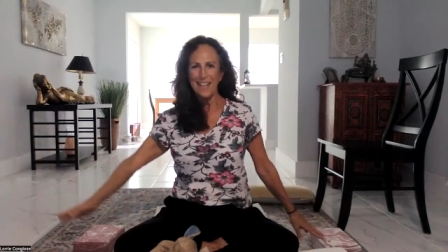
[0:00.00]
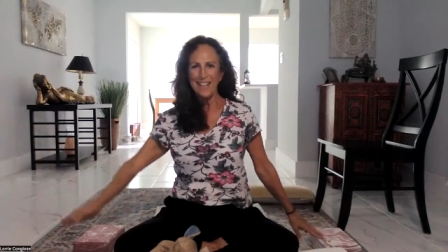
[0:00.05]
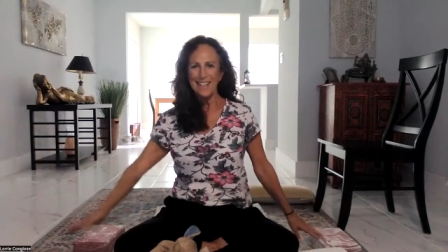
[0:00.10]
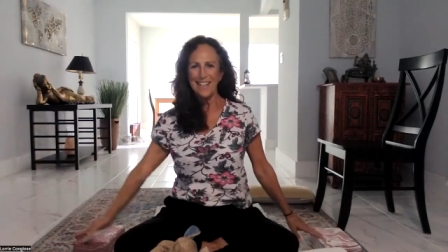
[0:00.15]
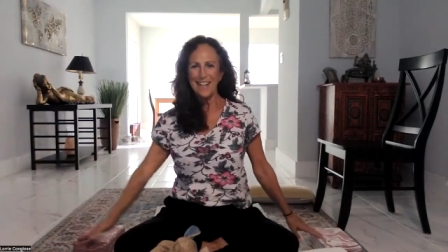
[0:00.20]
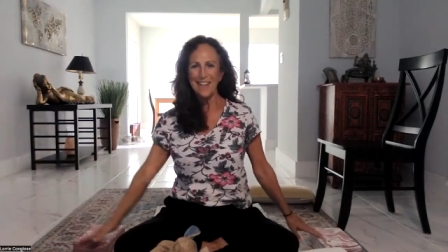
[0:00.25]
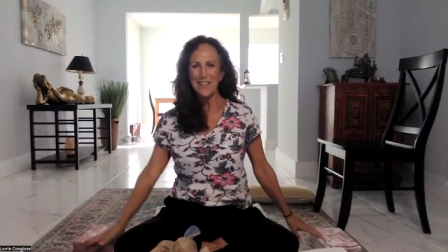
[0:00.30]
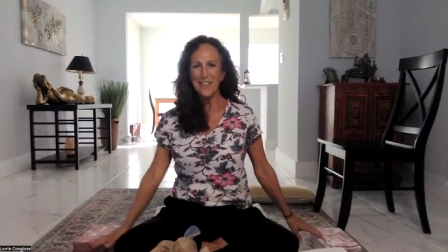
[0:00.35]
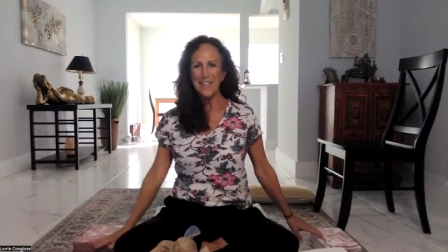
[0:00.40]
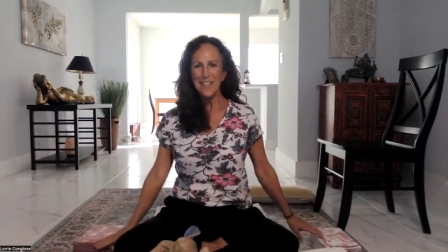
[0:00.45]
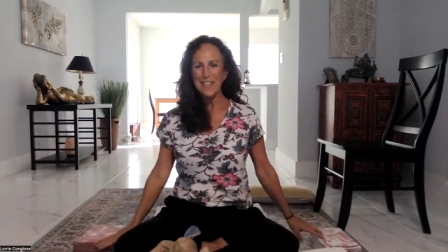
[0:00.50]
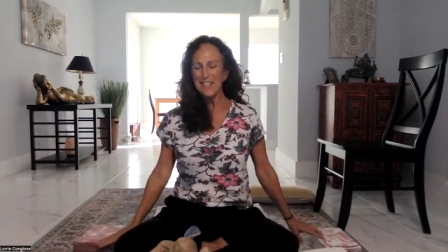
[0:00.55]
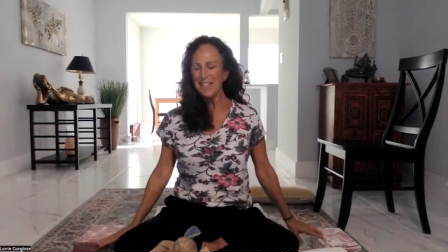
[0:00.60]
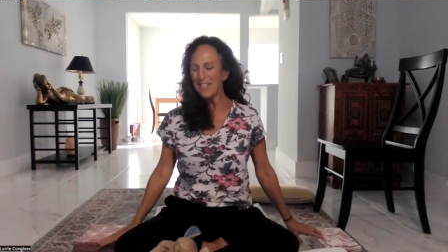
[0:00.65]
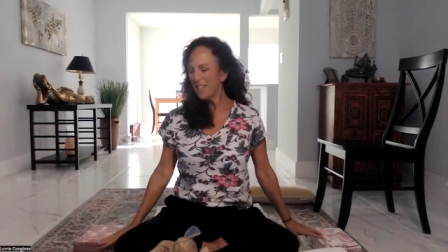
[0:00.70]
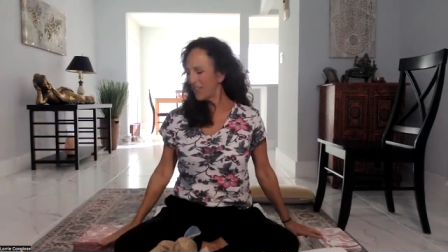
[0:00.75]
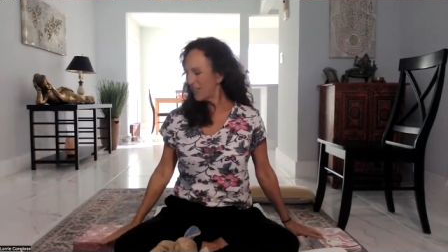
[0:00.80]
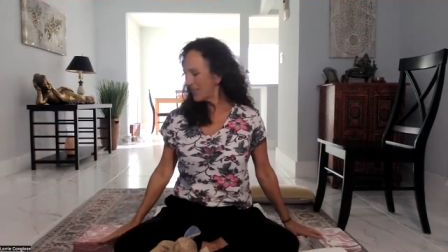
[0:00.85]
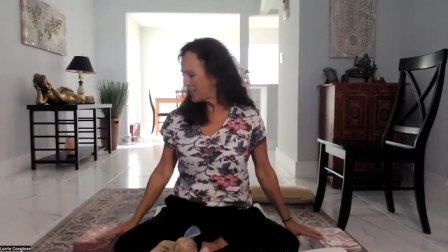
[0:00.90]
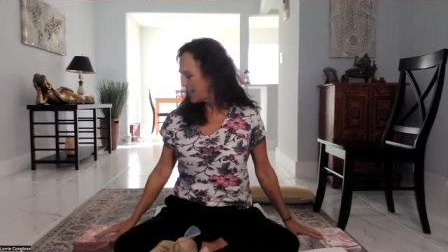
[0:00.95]
Now we're going to
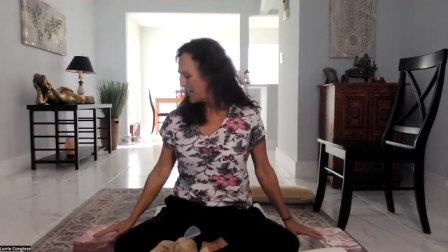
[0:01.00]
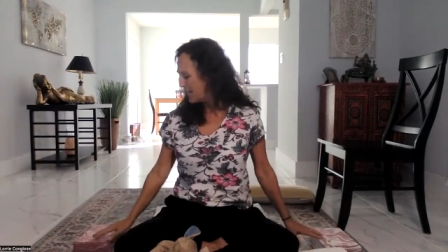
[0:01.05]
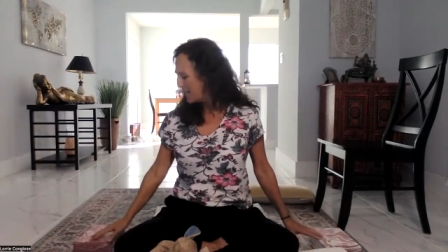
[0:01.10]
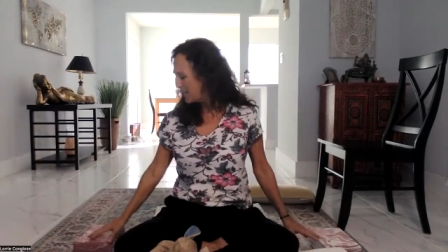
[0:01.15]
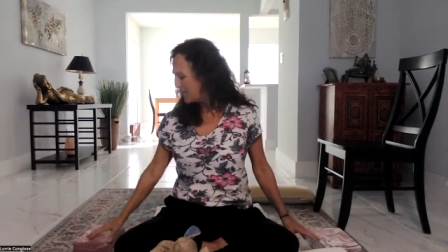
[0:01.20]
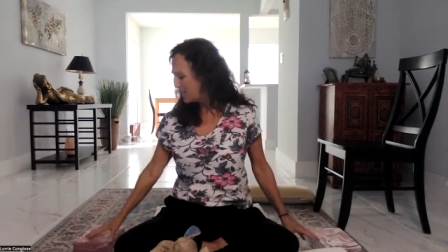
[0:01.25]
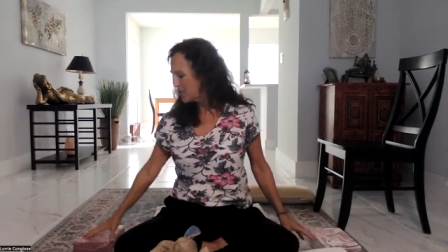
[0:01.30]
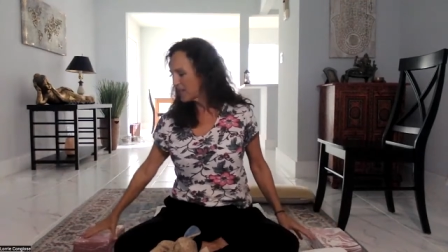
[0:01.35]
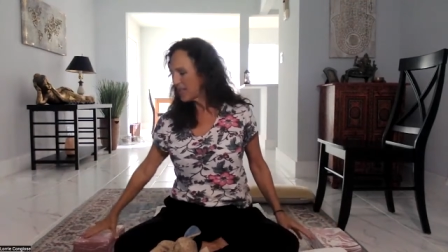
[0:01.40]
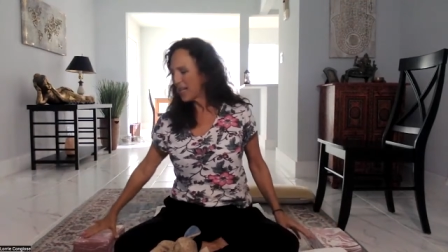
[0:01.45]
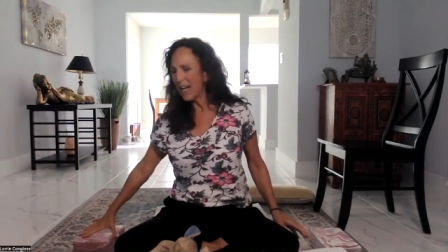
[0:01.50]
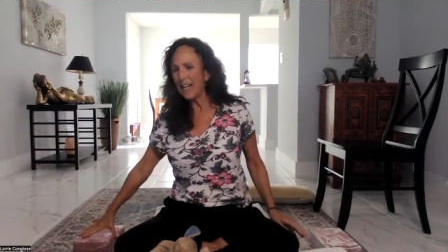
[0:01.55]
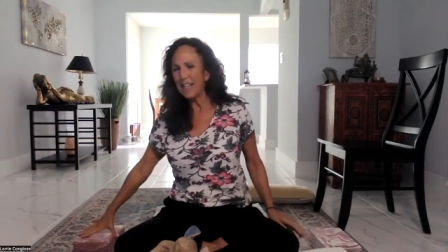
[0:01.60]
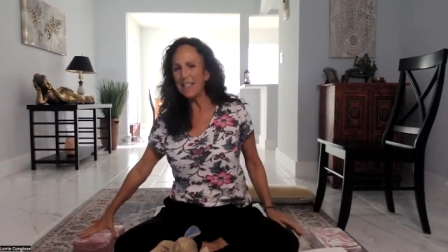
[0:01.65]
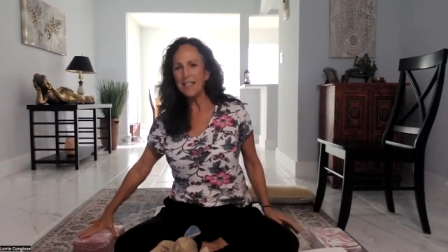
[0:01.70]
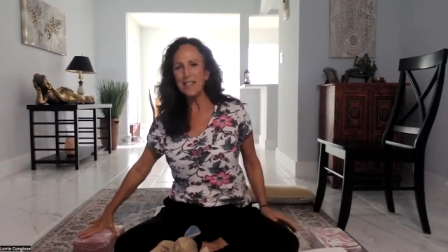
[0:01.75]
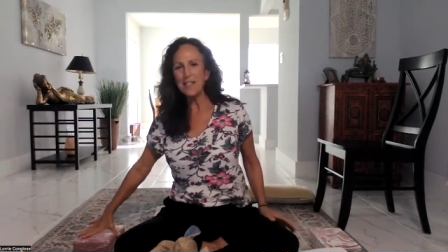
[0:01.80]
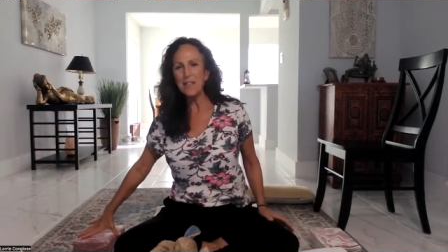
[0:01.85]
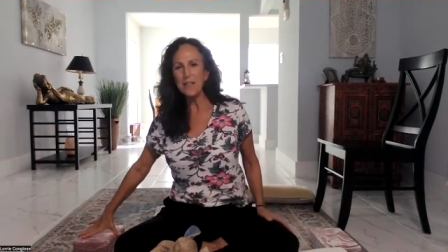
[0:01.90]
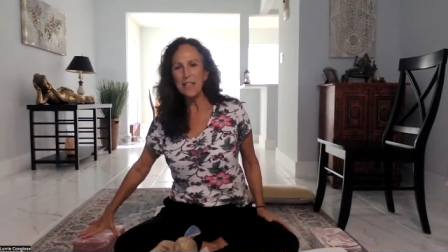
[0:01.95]
do the other
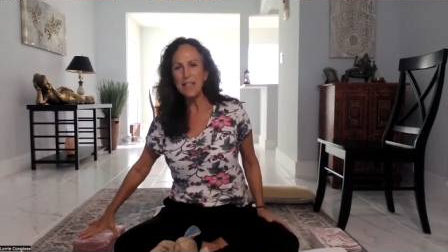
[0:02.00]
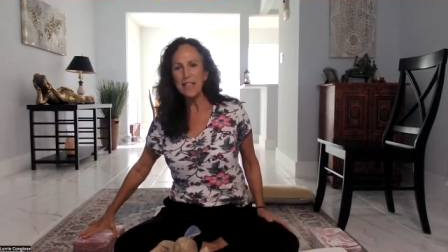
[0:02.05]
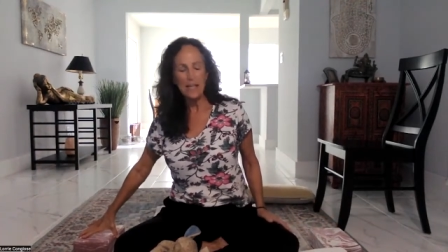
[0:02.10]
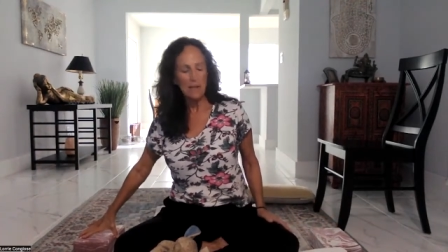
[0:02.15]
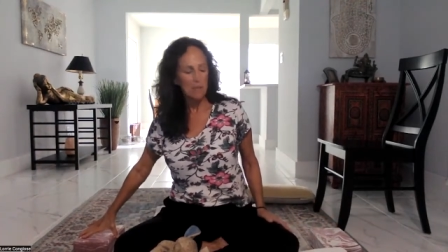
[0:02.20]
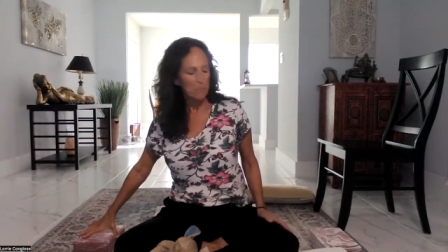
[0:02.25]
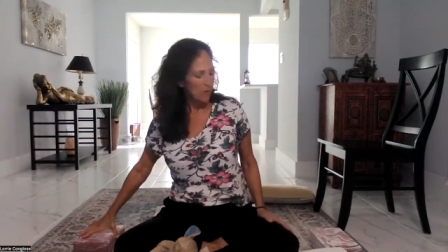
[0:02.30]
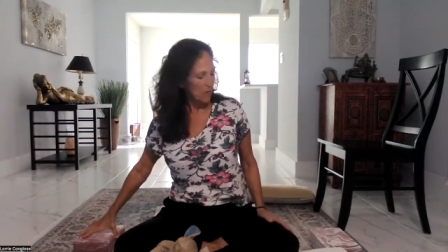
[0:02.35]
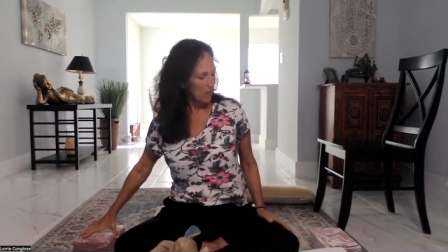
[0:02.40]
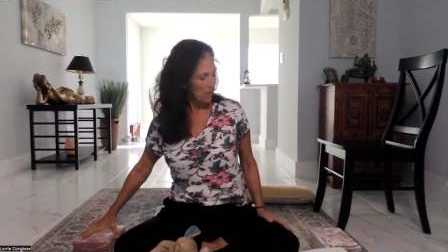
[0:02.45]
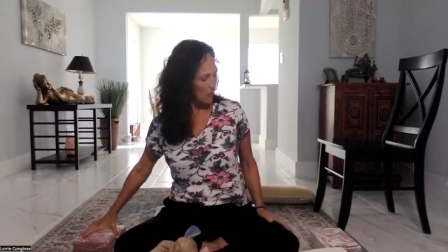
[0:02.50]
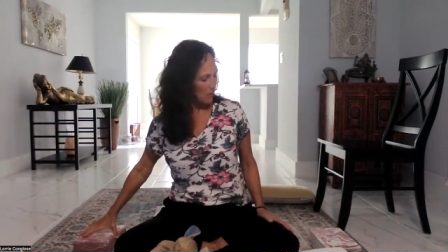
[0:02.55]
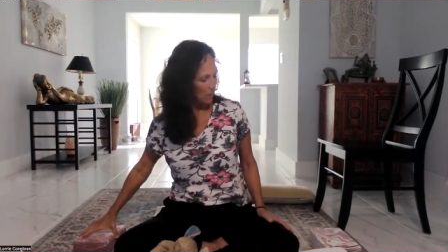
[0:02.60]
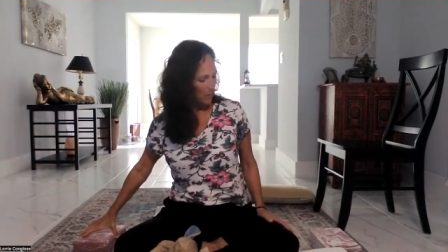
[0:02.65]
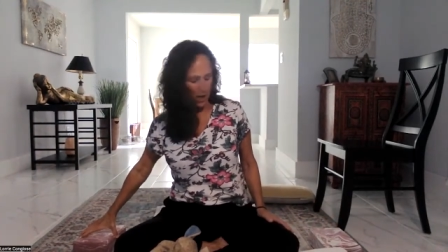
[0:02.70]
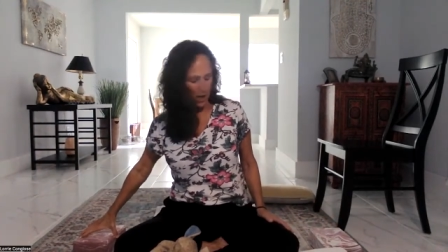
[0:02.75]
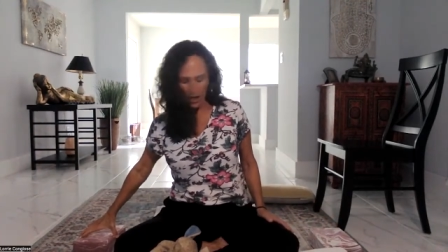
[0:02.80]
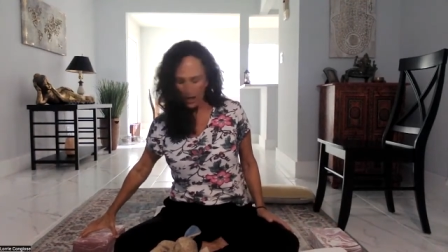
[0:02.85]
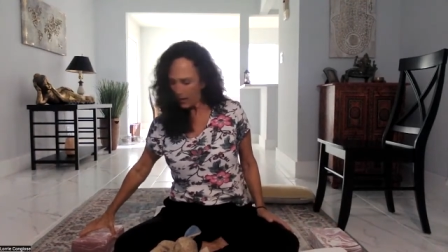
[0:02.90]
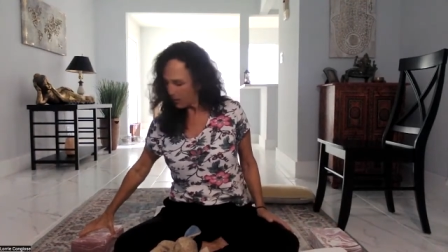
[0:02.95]
side. So again, move the
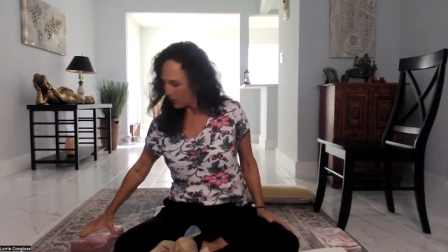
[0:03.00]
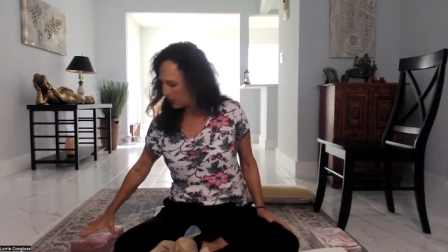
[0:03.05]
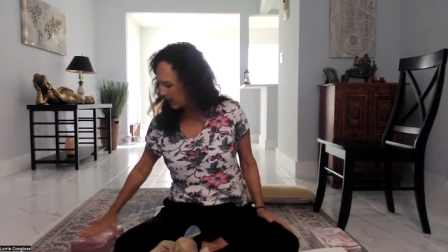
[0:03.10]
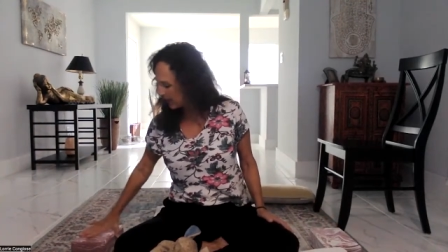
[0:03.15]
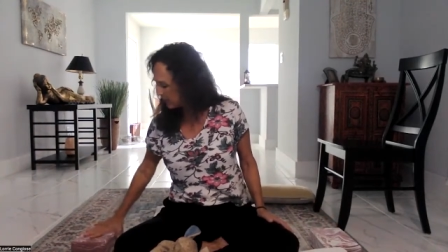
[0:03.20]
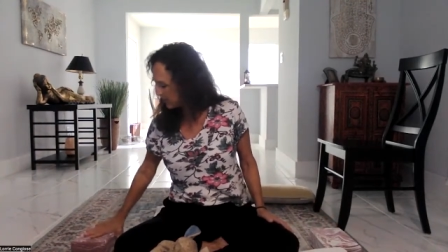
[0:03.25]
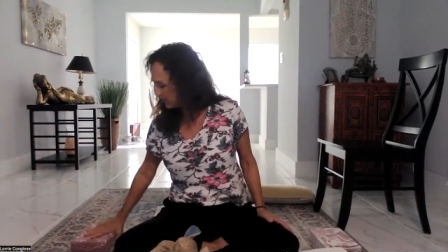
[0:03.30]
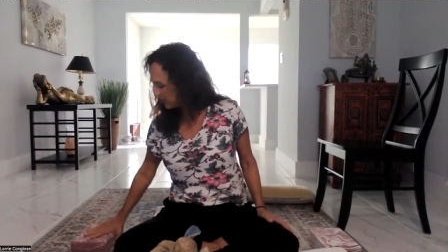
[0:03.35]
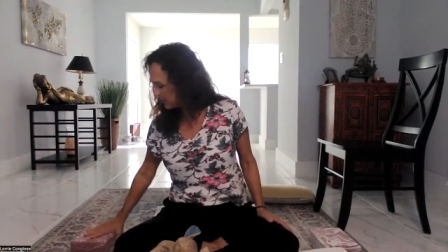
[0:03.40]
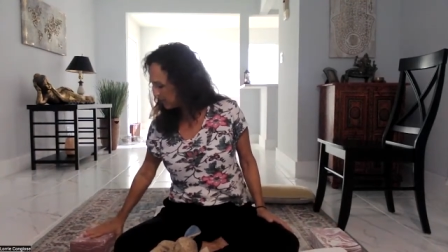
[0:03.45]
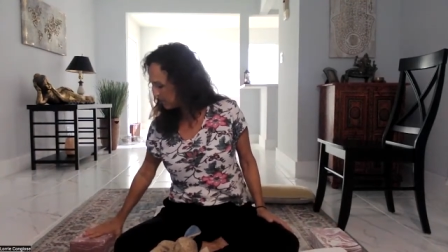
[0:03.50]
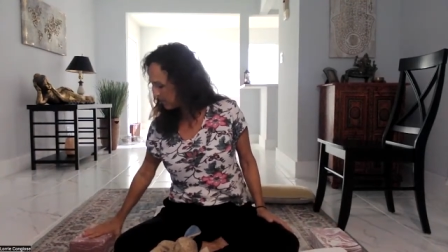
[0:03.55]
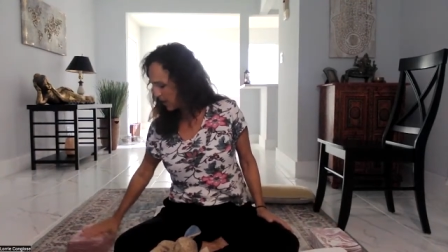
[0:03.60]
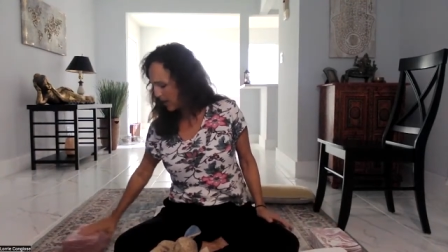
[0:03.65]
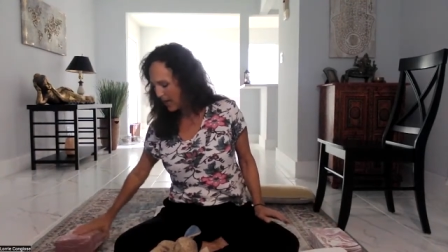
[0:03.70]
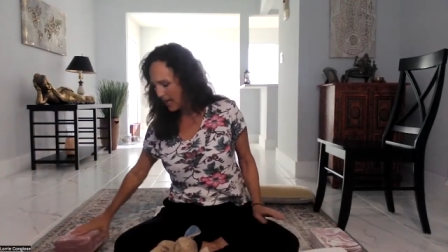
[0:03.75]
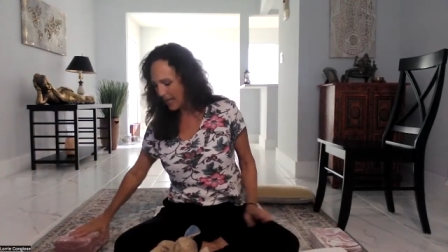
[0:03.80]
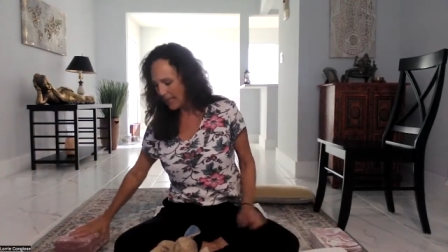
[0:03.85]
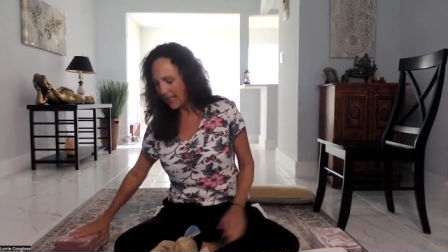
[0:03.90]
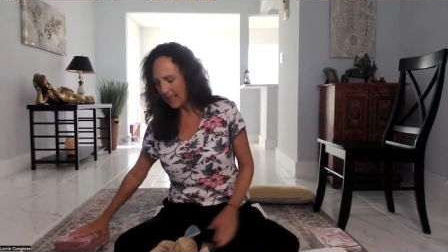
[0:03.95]
block away from the
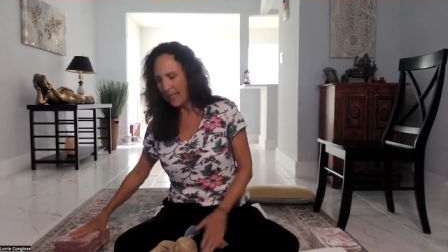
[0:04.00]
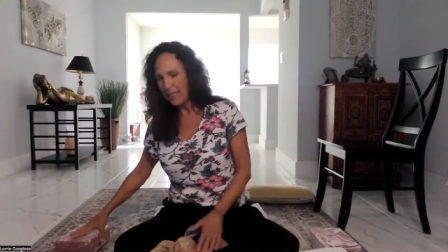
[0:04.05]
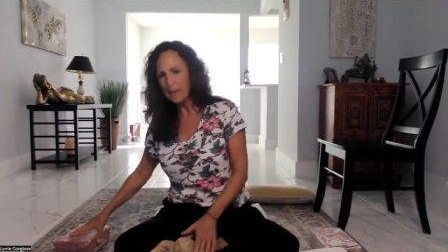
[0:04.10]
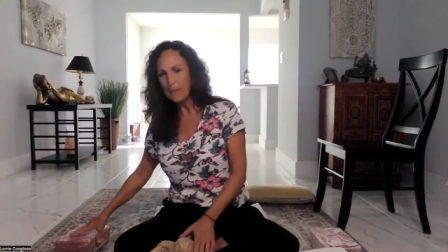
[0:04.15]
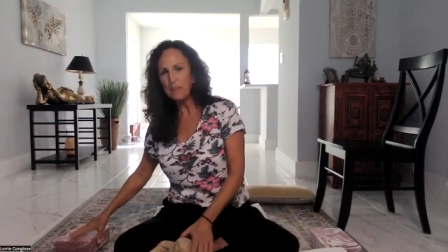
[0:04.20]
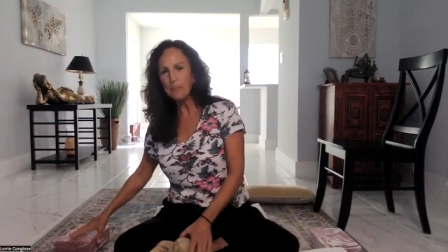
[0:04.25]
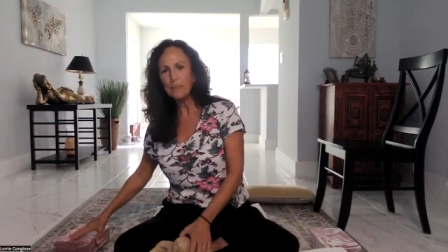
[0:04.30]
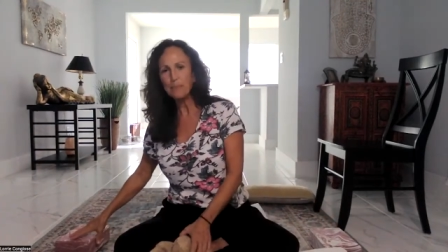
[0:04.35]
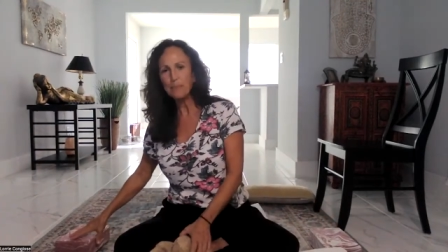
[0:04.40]
body